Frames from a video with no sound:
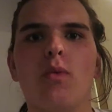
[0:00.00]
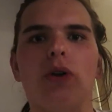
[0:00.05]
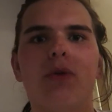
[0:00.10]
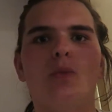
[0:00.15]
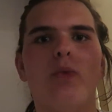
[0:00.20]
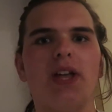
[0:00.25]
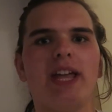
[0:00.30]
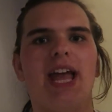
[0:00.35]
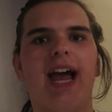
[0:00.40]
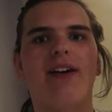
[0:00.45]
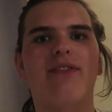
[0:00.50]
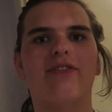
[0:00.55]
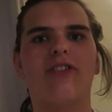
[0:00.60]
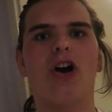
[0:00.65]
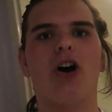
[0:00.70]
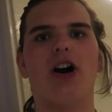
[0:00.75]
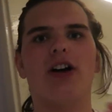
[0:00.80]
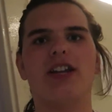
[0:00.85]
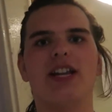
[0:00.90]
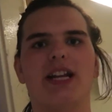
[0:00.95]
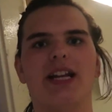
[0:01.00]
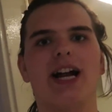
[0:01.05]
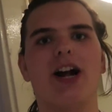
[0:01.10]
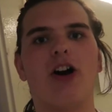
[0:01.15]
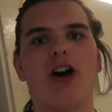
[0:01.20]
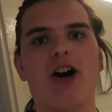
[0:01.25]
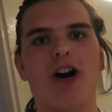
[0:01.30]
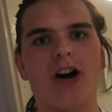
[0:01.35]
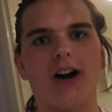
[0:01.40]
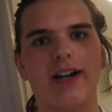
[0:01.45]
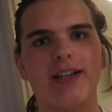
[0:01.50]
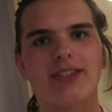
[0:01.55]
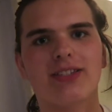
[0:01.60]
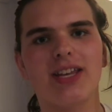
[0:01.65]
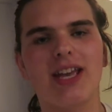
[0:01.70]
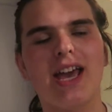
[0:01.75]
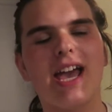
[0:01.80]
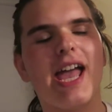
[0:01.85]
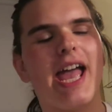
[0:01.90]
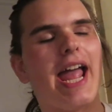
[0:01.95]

when we have God in our hearts